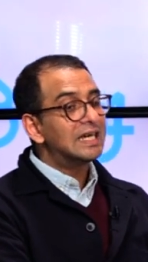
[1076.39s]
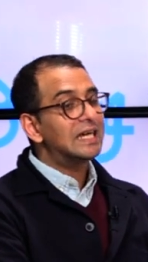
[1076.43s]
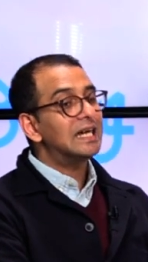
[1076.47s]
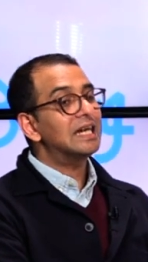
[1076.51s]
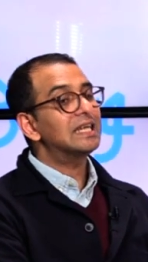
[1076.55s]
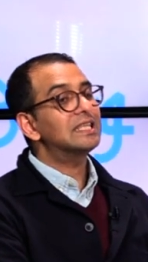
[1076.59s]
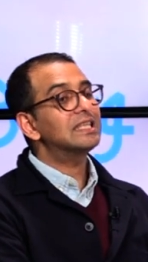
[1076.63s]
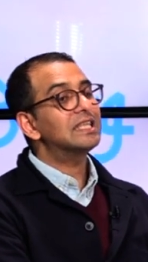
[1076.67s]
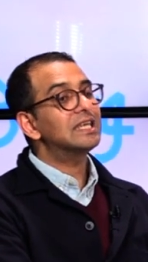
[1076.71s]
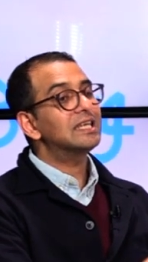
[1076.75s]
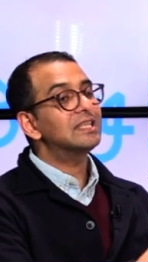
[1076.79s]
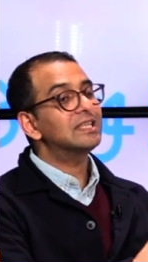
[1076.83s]

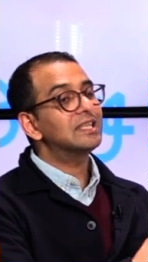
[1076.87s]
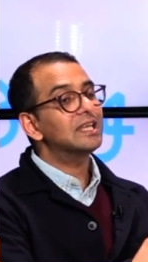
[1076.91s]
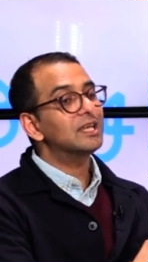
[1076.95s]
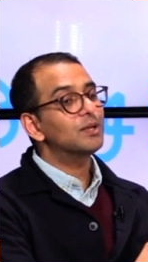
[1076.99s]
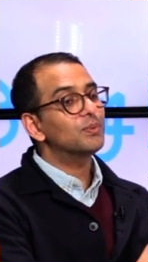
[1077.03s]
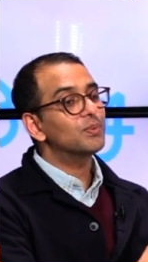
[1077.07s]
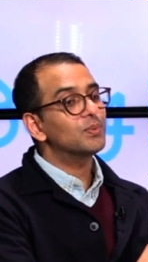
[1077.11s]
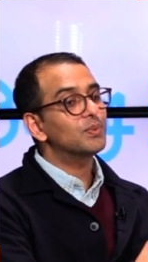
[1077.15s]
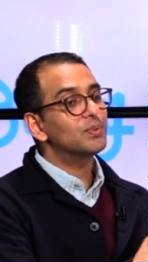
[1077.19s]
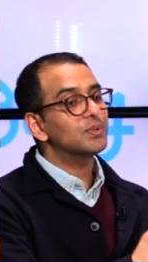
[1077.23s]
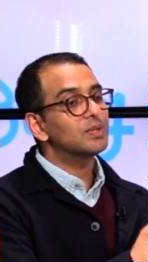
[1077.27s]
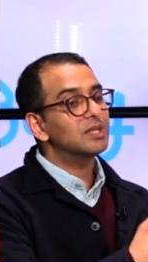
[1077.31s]
and then they
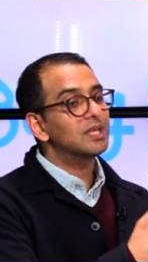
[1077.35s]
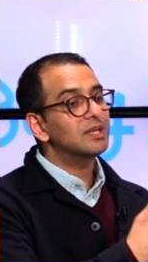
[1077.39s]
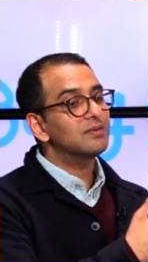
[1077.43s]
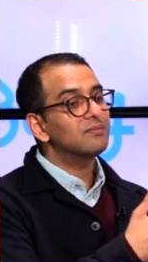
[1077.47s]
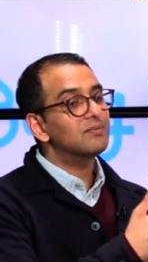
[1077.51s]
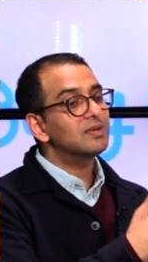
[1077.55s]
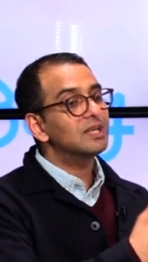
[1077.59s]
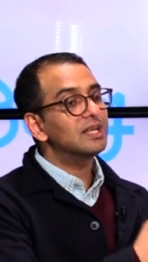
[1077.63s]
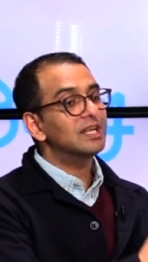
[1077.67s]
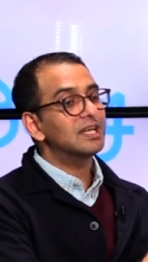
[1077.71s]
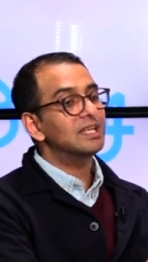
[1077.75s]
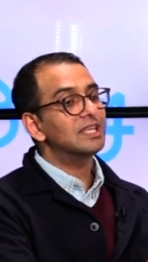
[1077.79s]
would then
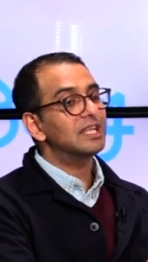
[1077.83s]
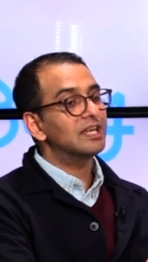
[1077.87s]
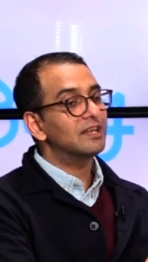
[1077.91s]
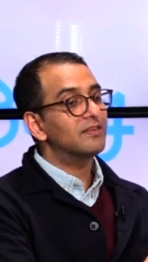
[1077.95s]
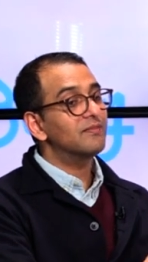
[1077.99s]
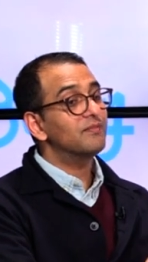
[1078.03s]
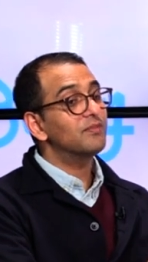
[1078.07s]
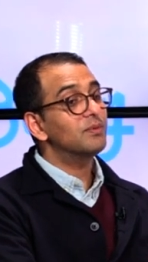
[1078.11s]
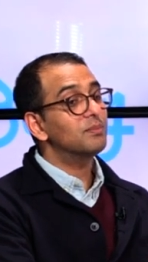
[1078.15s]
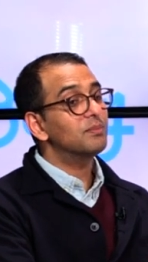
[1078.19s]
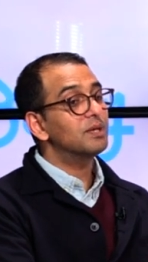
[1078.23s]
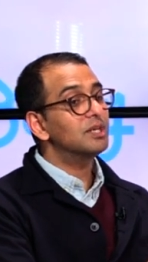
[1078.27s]
relay that
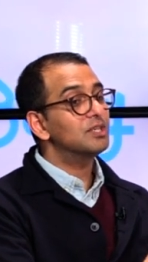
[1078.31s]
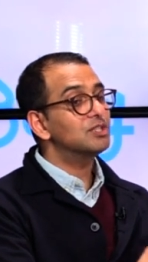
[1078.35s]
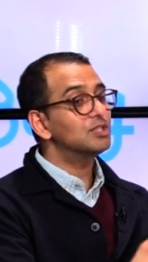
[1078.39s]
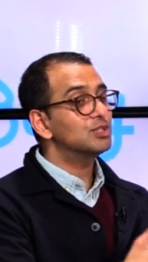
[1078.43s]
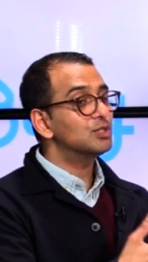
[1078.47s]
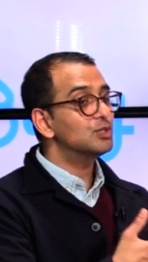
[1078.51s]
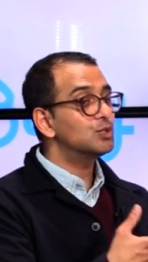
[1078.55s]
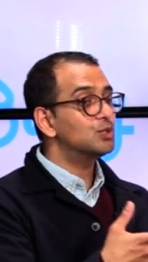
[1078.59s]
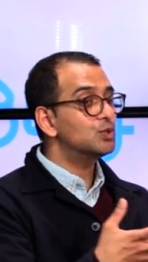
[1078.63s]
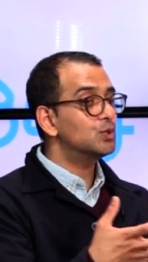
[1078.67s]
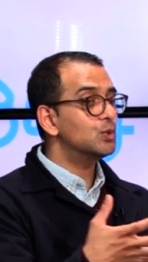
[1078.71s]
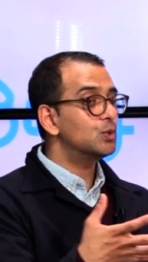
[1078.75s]

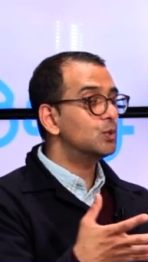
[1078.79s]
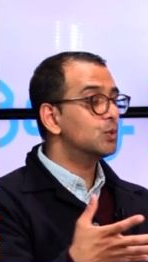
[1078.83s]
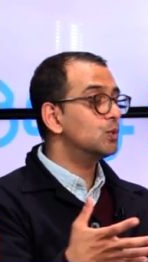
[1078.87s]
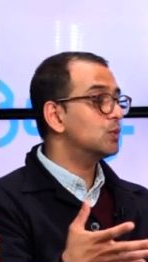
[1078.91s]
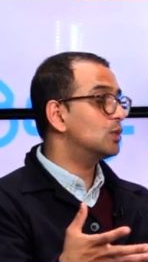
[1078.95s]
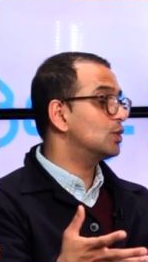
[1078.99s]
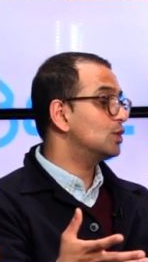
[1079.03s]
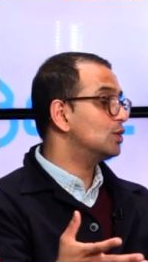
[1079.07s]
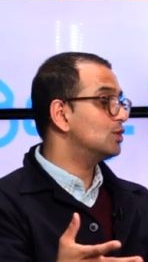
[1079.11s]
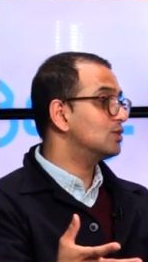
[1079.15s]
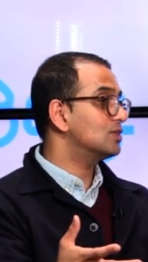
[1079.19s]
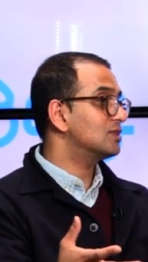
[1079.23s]
information to
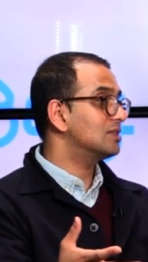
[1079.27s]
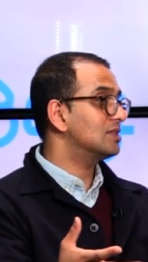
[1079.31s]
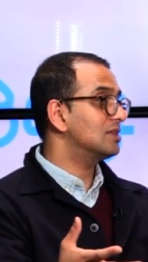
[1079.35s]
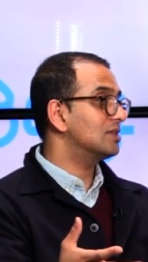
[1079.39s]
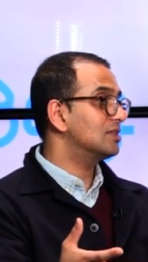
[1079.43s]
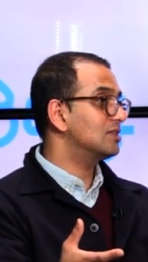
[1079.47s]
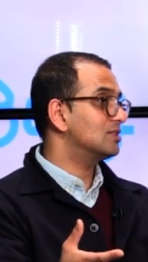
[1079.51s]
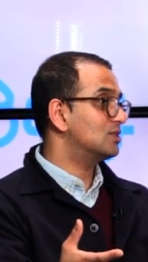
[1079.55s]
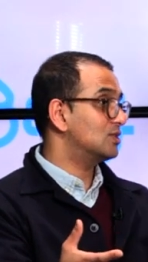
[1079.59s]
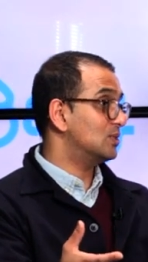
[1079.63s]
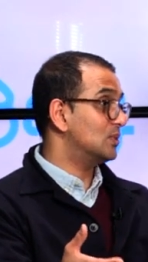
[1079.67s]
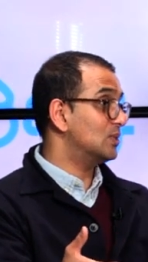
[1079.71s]
the
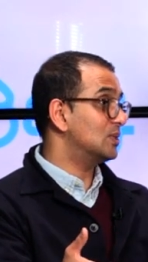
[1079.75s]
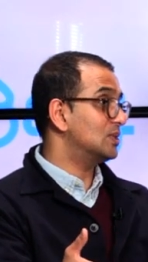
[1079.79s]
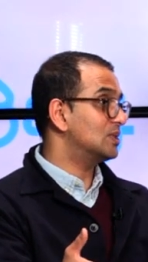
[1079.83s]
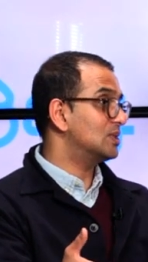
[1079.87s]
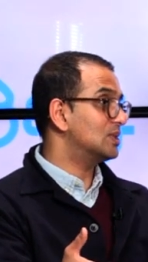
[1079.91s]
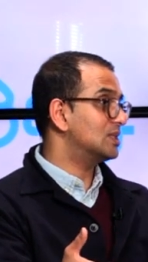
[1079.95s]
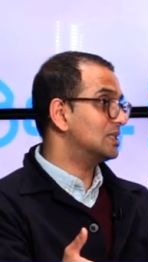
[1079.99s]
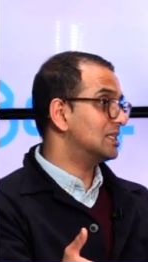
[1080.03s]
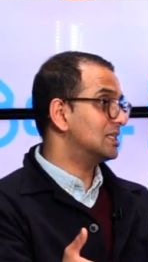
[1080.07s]
students